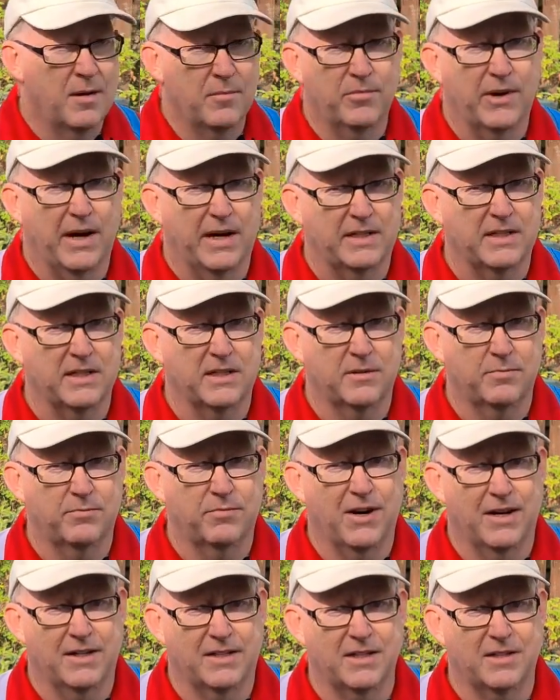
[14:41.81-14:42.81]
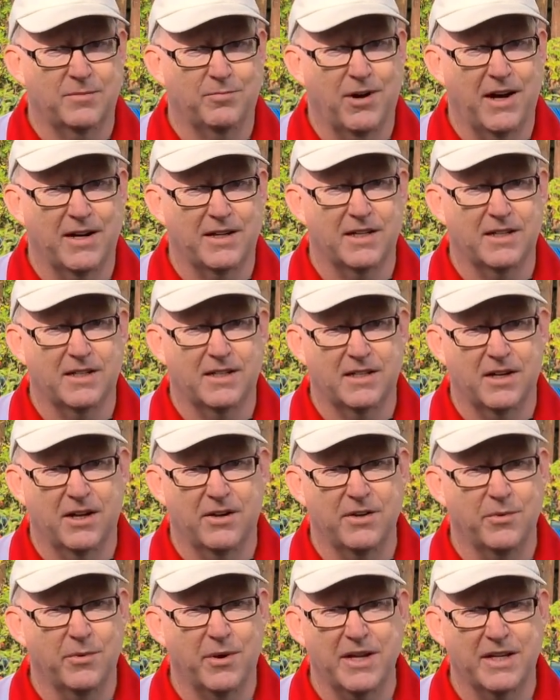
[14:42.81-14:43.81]
Practice, practice, practice is the
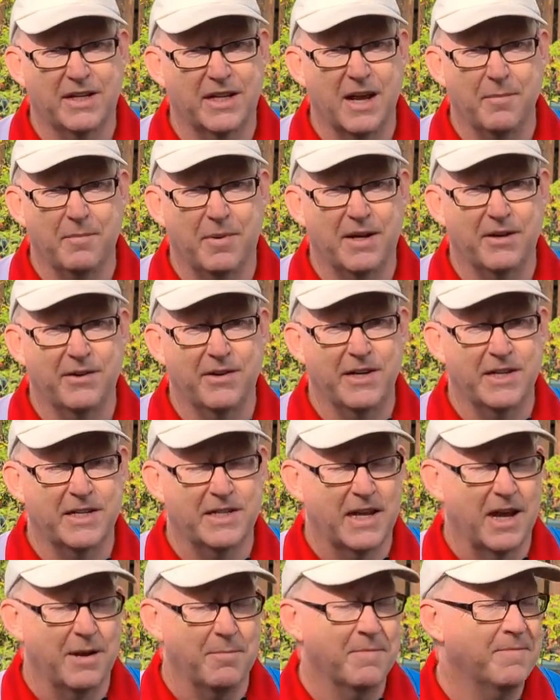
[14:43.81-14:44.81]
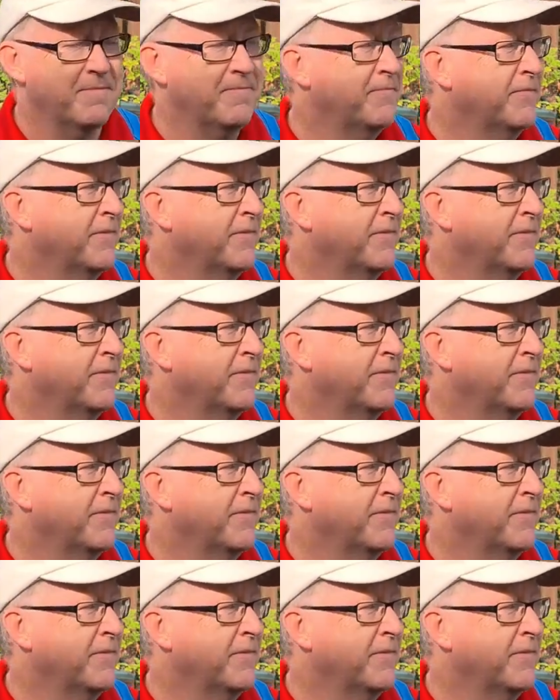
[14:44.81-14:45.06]
only way to get better in this game. Good.